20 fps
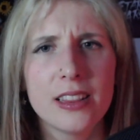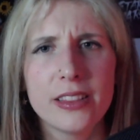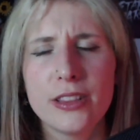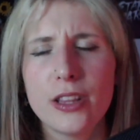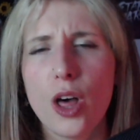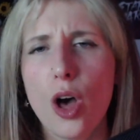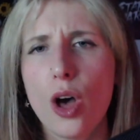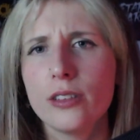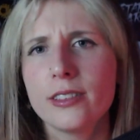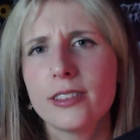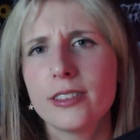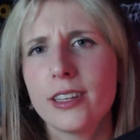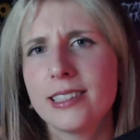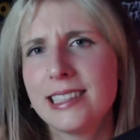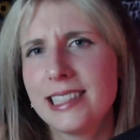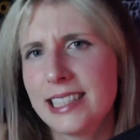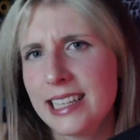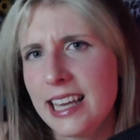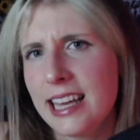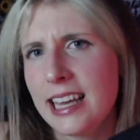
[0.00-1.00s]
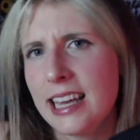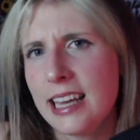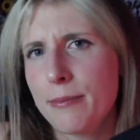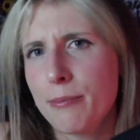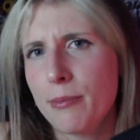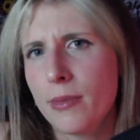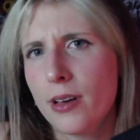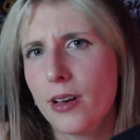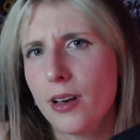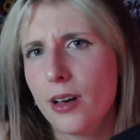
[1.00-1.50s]
not the
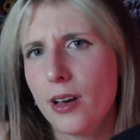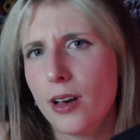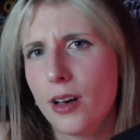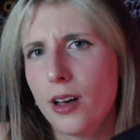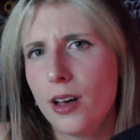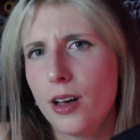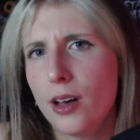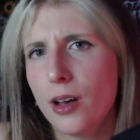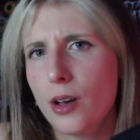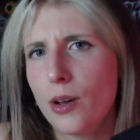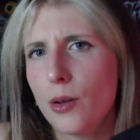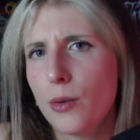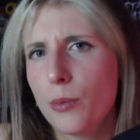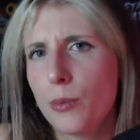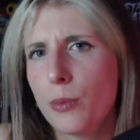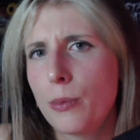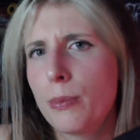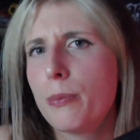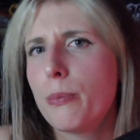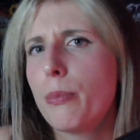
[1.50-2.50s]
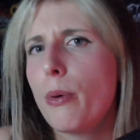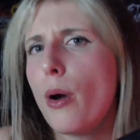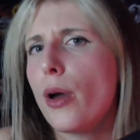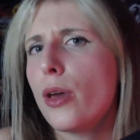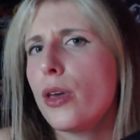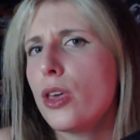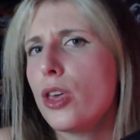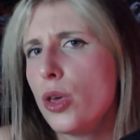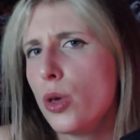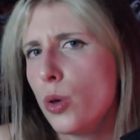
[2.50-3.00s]
team,
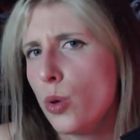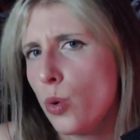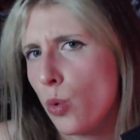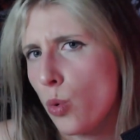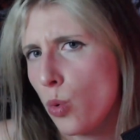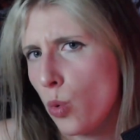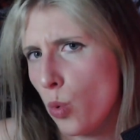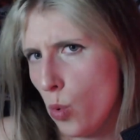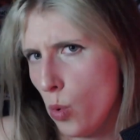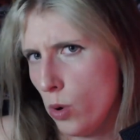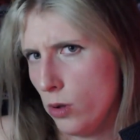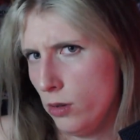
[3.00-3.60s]
but you.